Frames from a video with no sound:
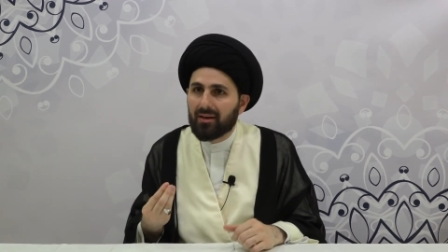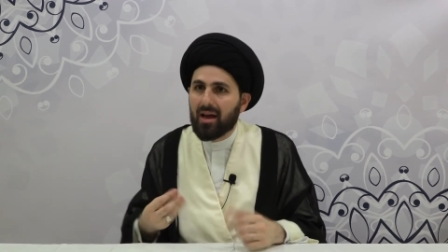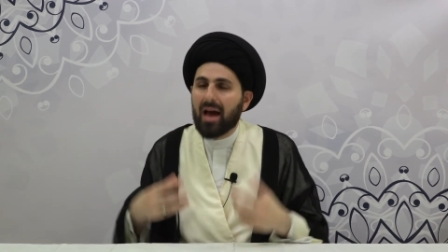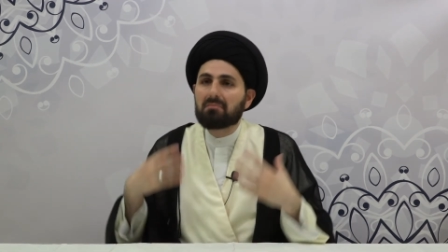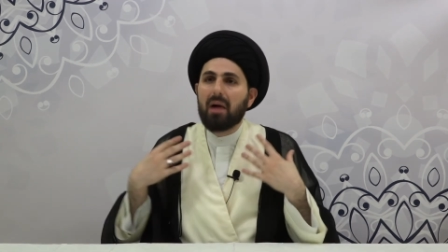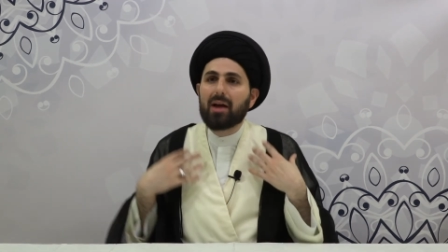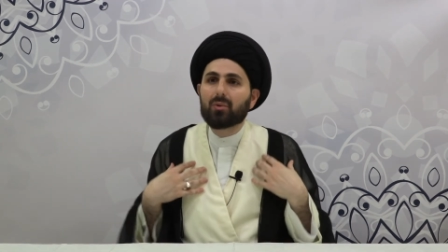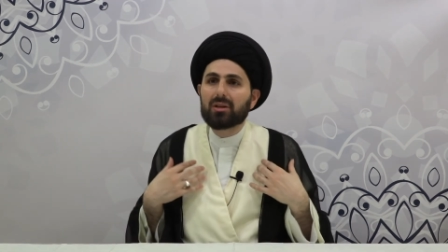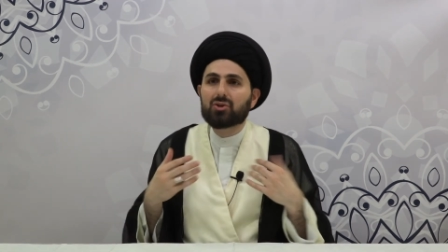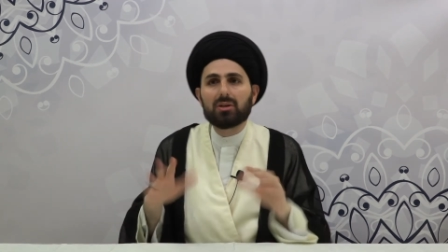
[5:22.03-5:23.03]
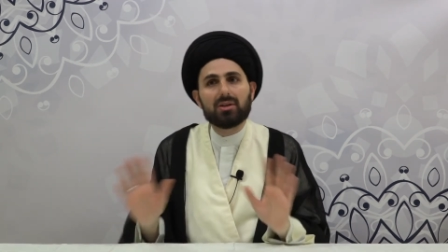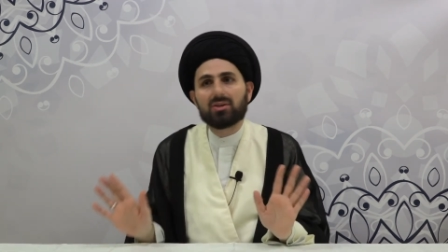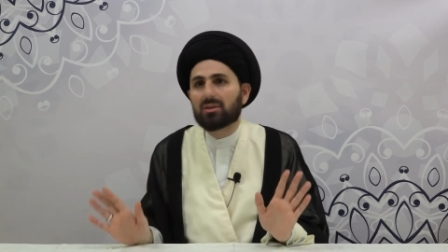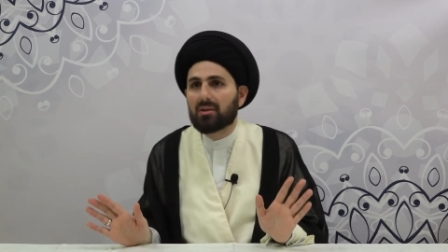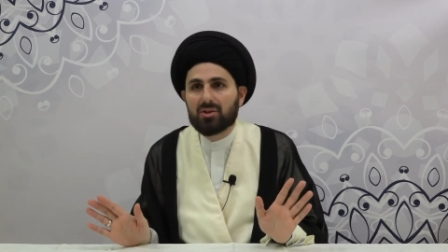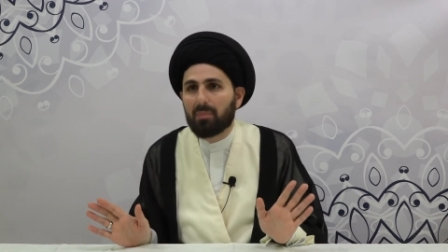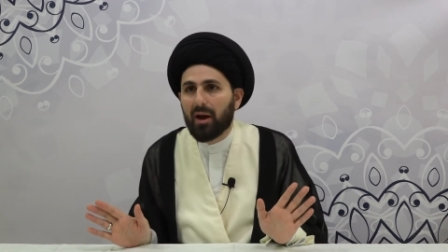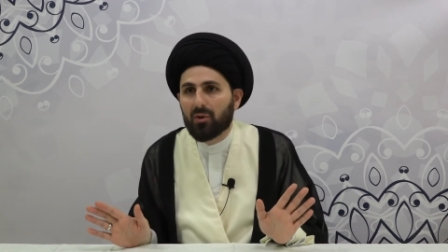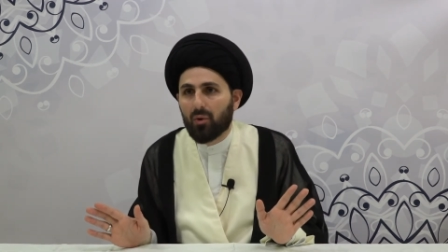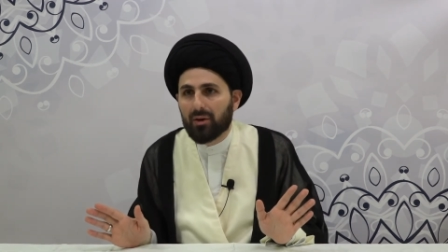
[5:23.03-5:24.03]
and my religion is
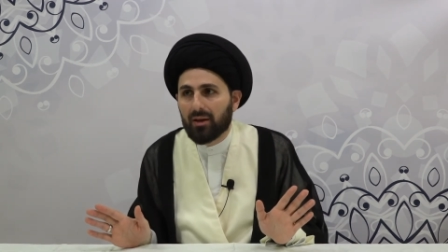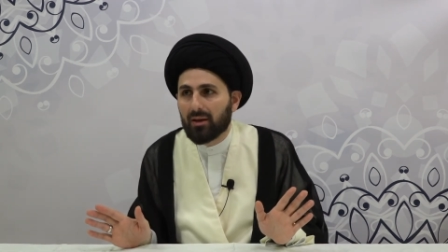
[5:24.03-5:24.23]
priority.